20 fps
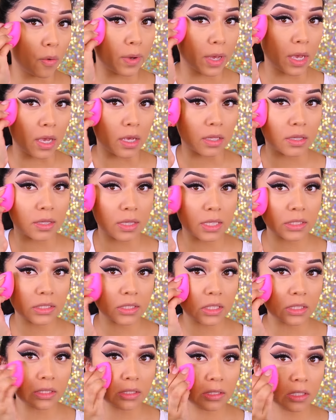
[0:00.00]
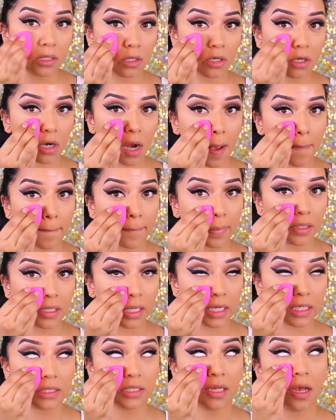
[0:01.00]
Okay, this concealer
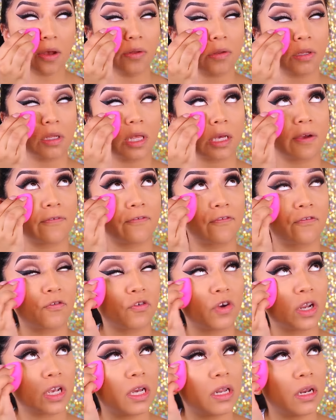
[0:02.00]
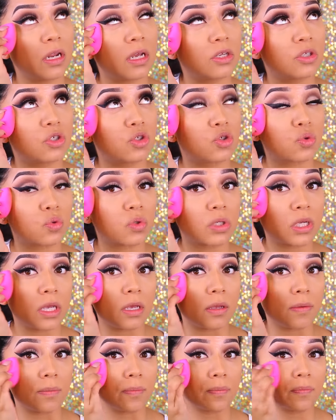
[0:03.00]
blends out like a freaking
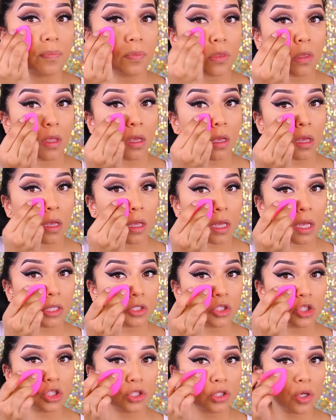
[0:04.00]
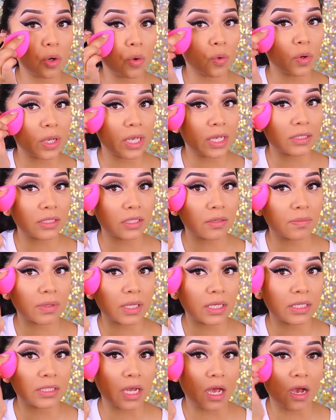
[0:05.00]
dream. It's so easy to
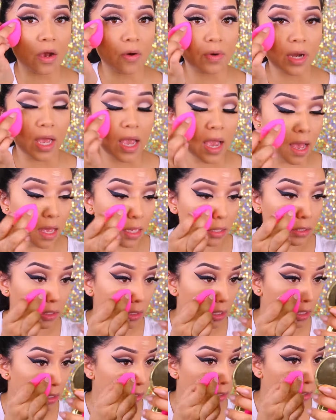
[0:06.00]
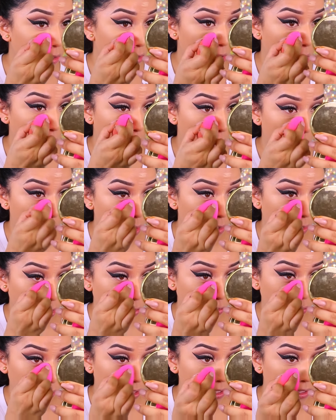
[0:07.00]
blend out, and it's not
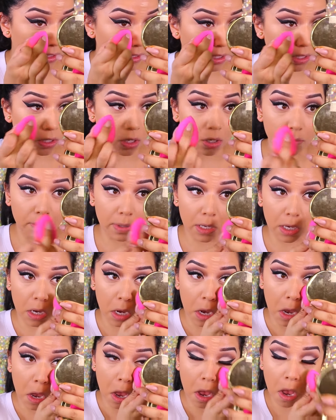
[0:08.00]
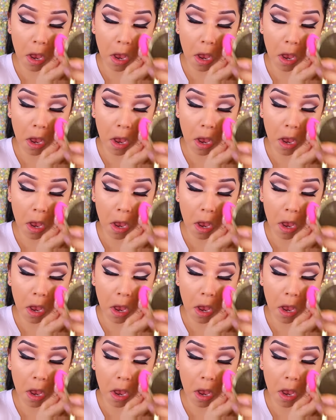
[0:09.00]
creasing on me,